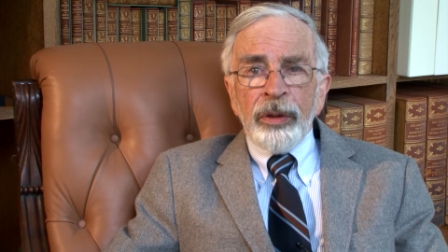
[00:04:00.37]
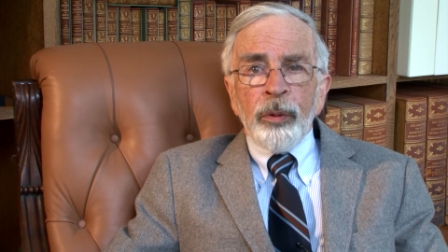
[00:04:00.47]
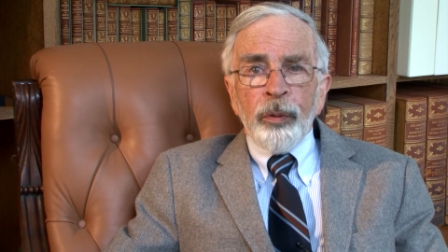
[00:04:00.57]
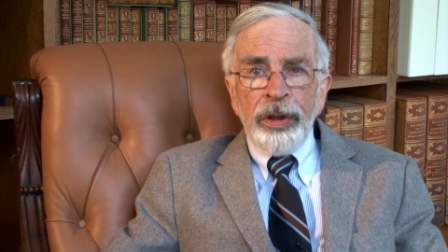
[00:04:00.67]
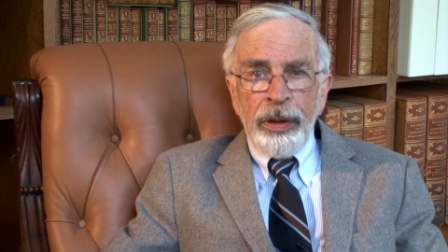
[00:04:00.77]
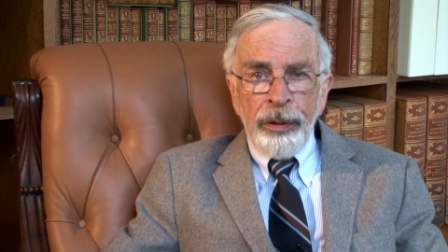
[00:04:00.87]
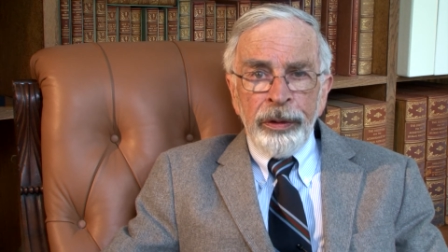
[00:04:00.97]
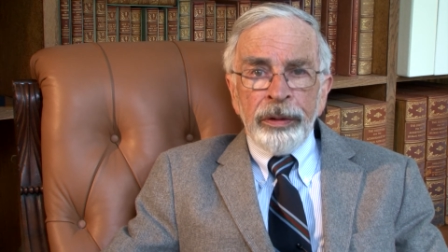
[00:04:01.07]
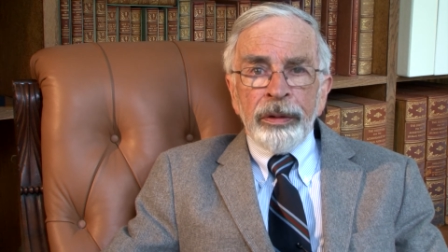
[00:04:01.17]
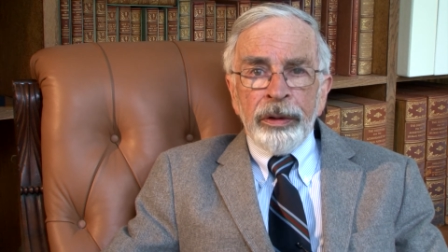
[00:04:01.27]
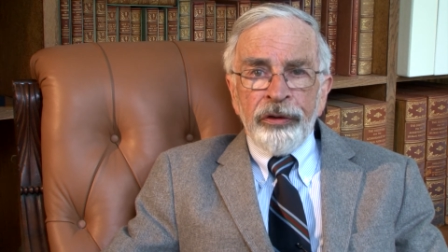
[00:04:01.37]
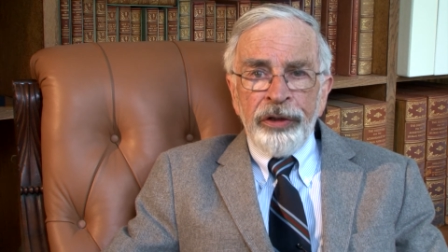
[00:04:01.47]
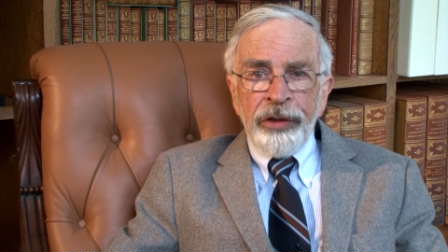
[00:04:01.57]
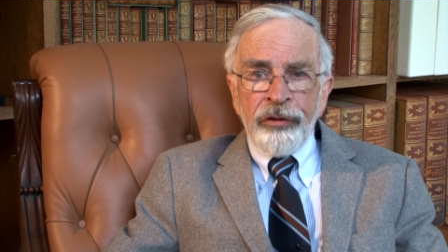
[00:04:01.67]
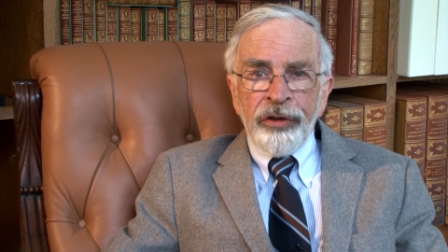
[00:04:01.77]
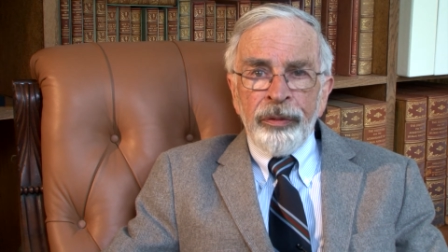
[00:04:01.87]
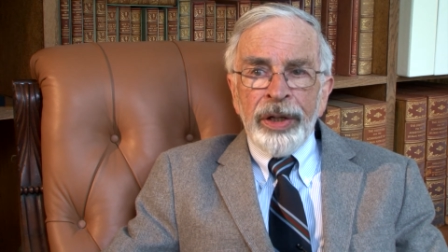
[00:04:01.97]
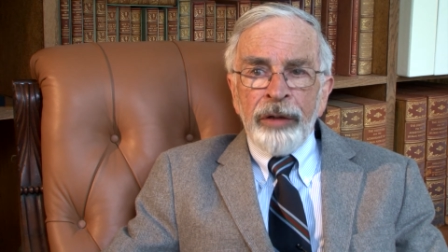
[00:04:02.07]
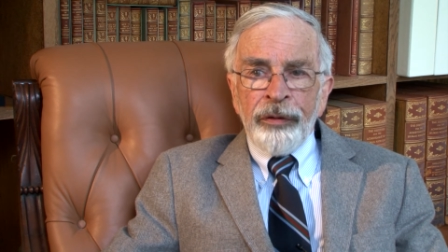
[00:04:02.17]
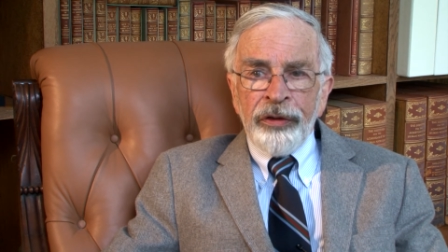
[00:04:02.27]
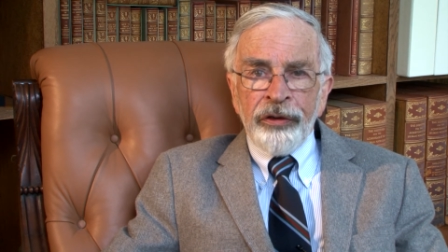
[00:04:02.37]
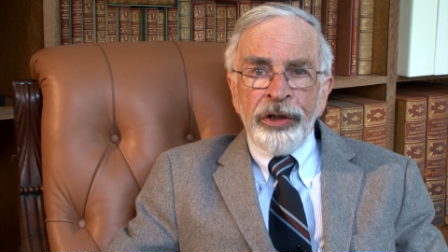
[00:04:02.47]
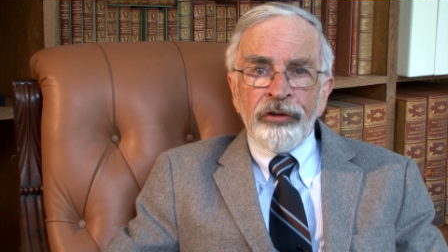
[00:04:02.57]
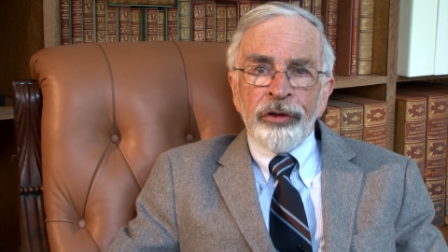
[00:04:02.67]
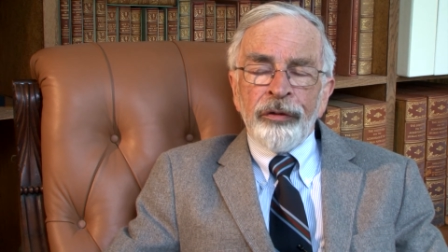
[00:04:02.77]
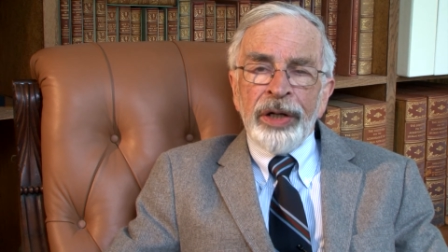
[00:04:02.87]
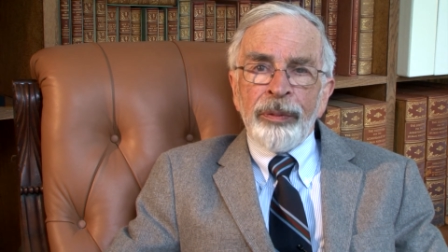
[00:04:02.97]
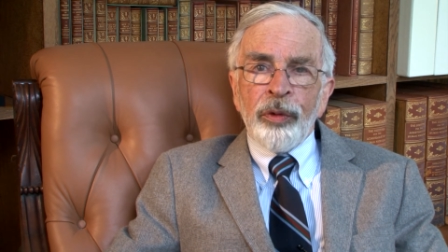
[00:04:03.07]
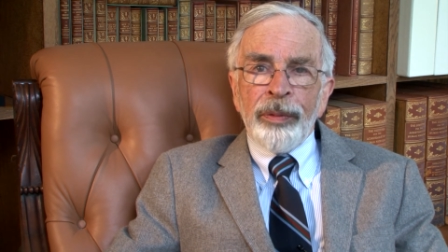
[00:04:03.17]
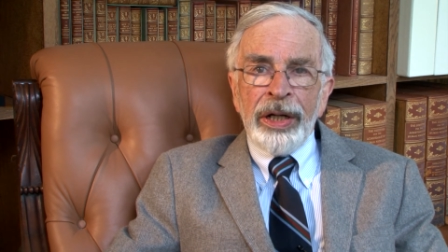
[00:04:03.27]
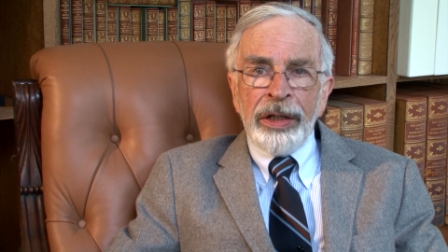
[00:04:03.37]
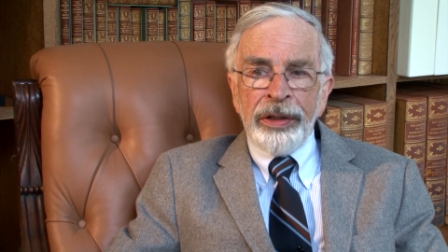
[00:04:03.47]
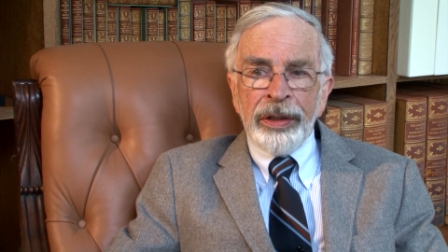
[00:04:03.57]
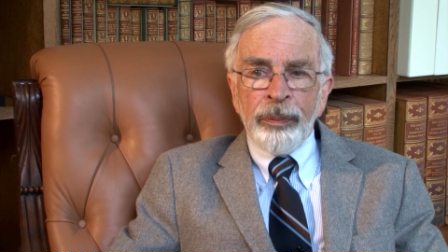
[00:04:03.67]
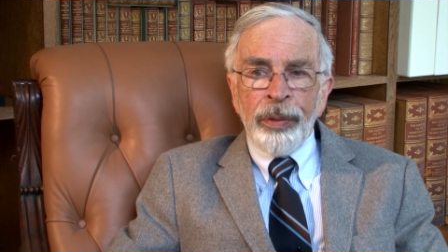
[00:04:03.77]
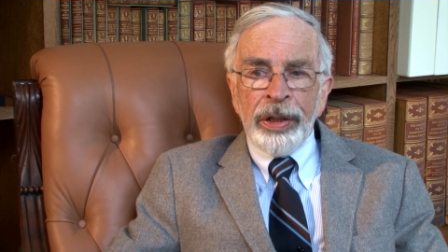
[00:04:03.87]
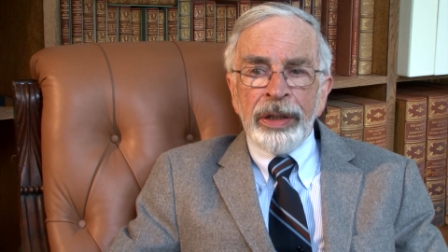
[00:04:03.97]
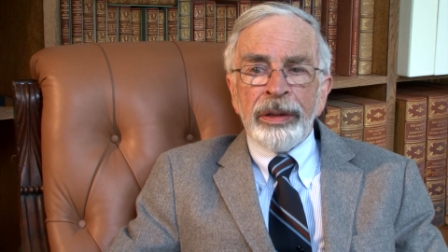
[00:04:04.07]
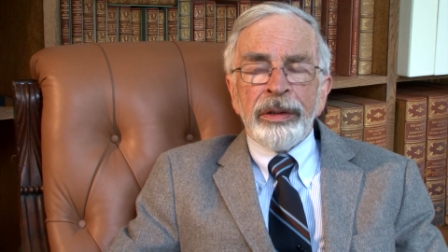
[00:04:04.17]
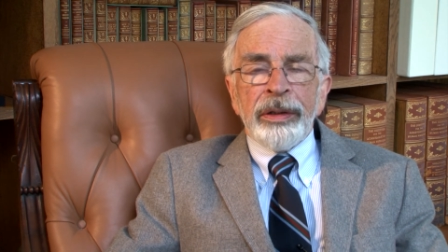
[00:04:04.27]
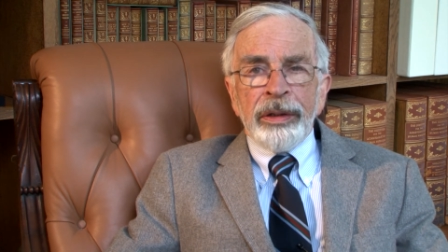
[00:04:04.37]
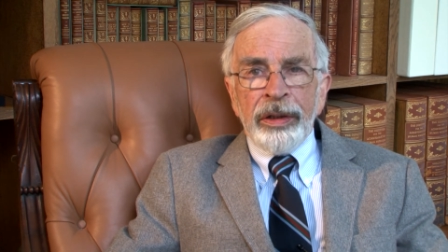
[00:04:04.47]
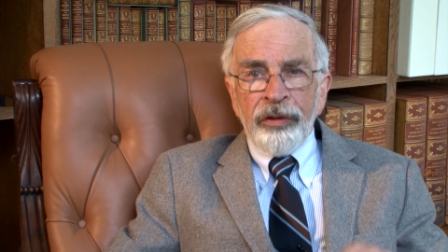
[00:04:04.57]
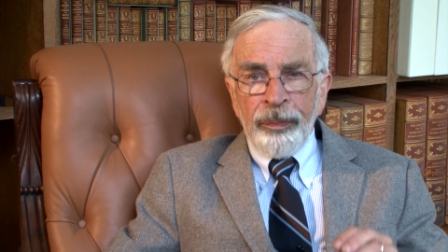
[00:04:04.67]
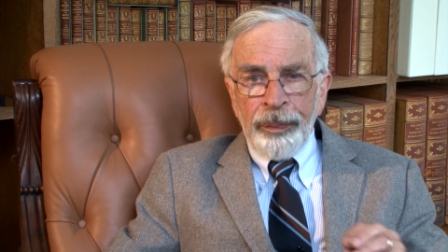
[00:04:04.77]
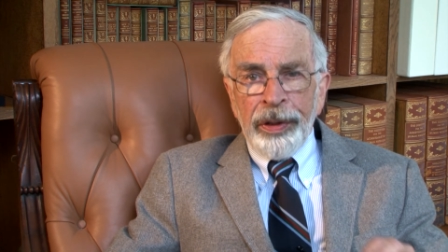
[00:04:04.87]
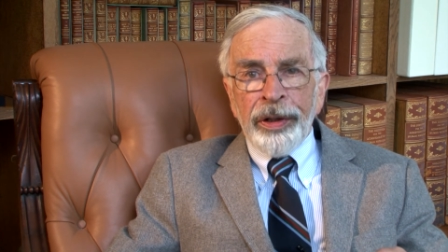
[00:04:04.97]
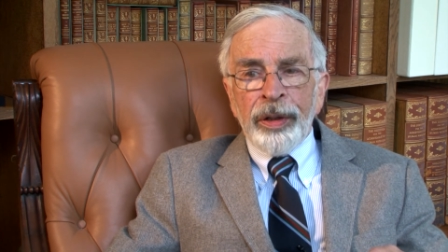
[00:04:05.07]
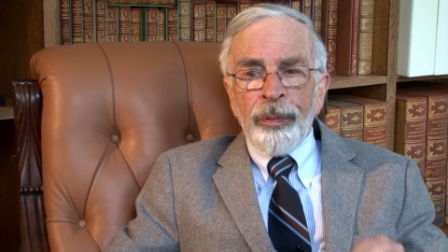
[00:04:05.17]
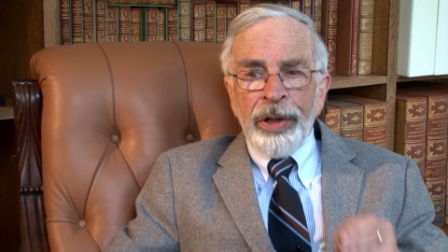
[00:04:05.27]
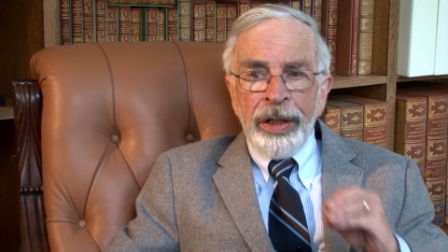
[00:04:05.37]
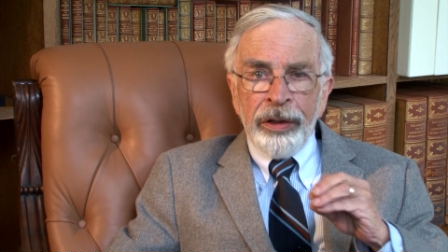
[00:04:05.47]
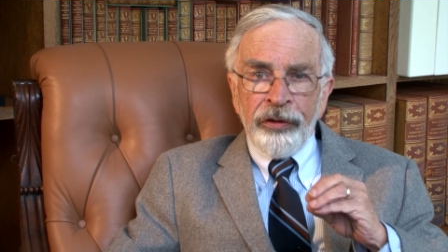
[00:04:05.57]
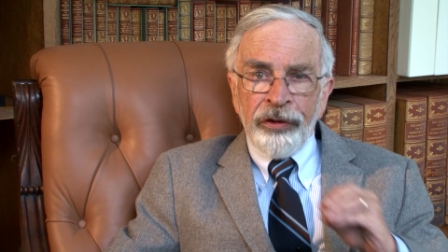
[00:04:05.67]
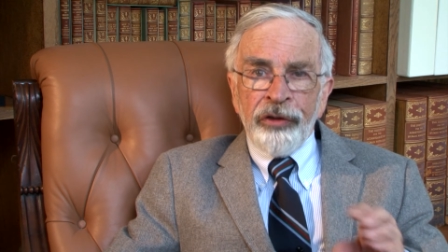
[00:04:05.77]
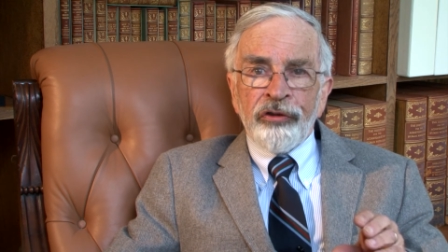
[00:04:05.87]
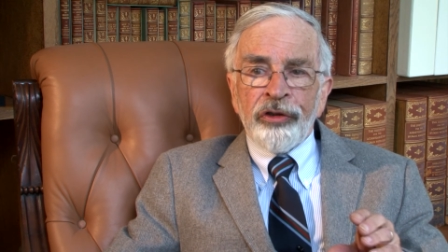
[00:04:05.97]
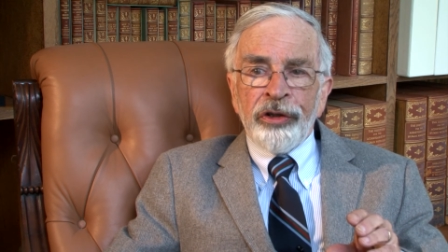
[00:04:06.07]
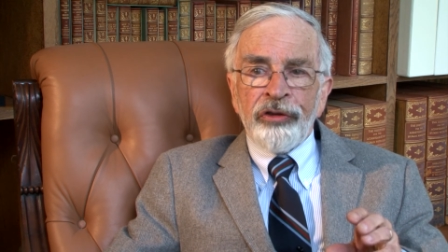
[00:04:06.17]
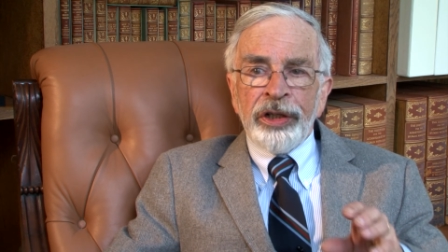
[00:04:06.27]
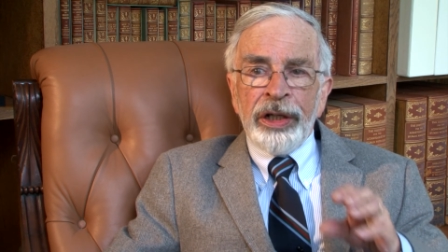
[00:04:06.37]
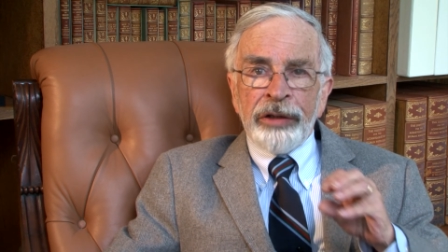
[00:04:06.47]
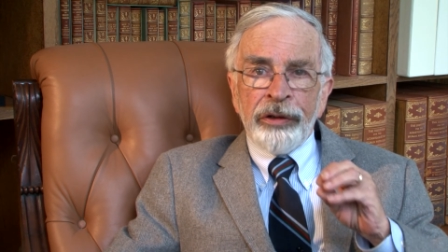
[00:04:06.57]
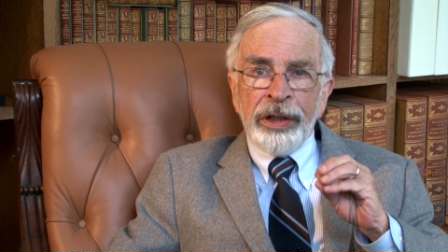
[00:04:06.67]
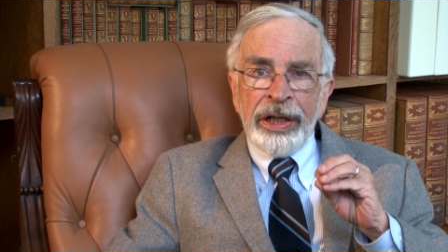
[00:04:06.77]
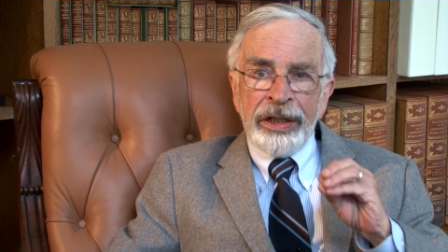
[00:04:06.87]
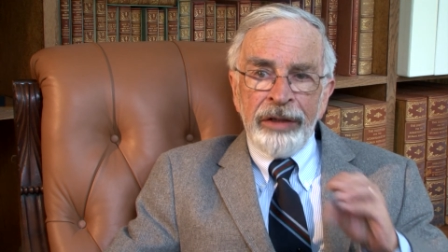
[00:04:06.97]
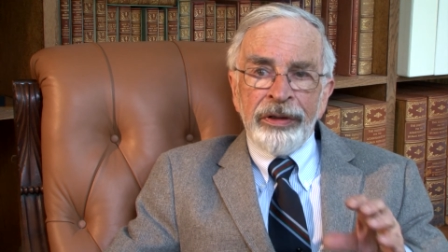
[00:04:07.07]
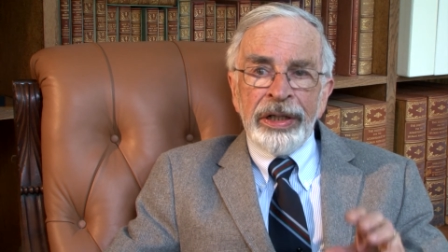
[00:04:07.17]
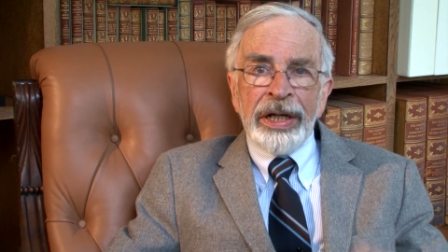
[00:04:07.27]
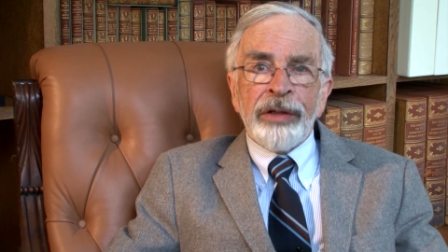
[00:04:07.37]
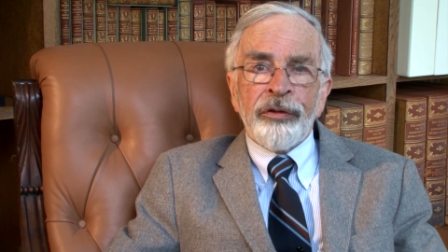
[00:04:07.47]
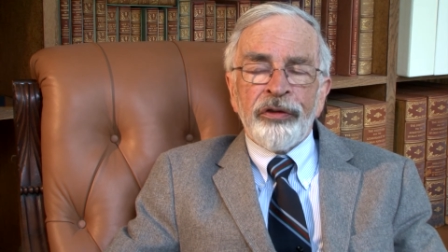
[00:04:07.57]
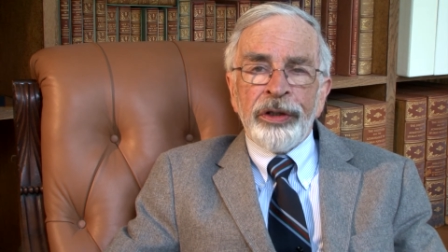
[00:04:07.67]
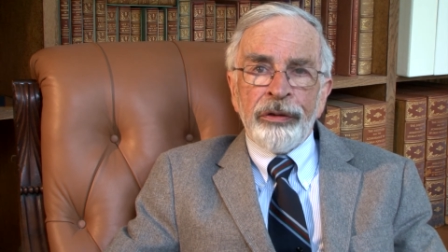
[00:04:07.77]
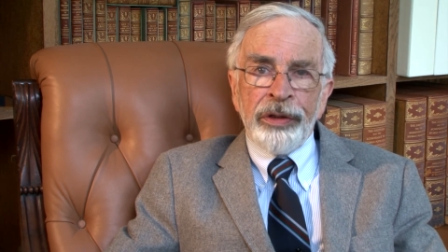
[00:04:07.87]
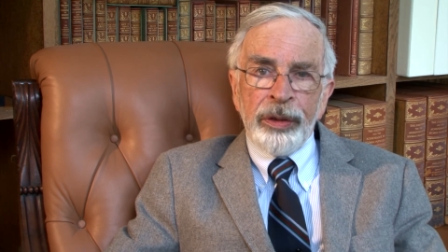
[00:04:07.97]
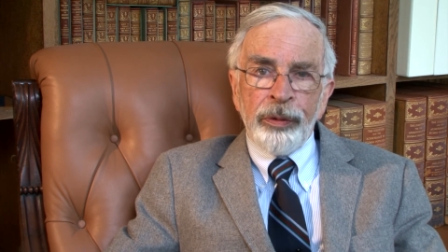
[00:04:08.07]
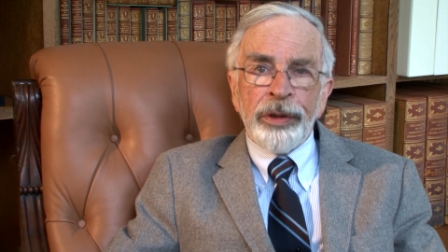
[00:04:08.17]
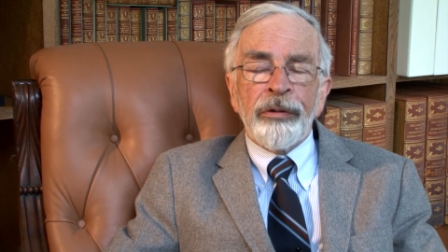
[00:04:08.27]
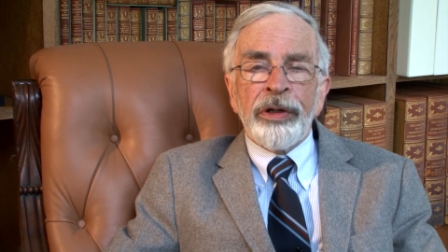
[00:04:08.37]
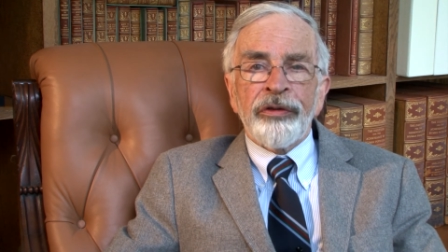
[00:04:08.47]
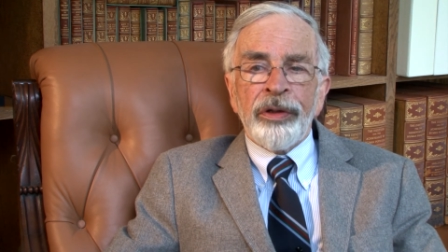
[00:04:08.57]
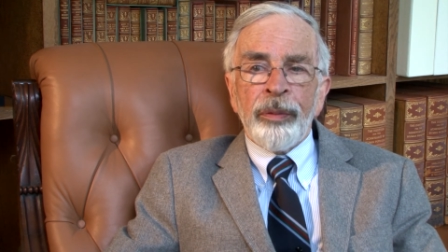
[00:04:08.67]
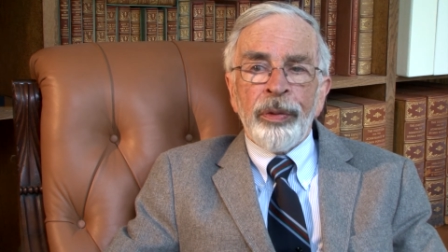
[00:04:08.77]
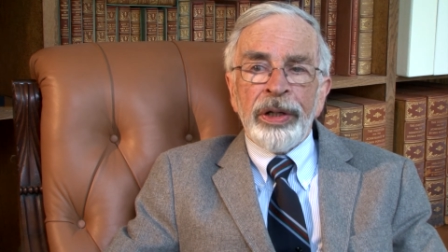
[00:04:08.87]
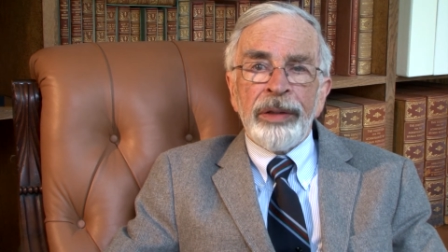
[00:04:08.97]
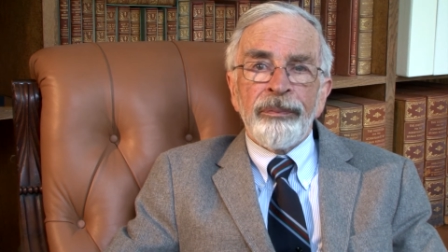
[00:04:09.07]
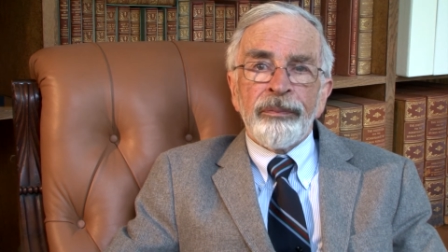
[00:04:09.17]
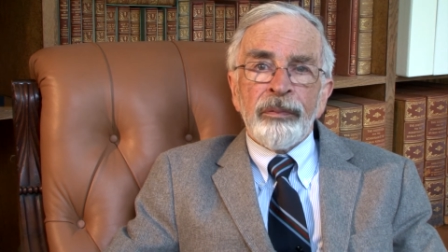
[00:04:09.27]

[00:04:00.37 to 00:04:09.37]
We know that a seizure is a manifestation of an abnormality in the brain. There's a part of the brain that's discharging electrical activity out of synchrony with the rest of the brain.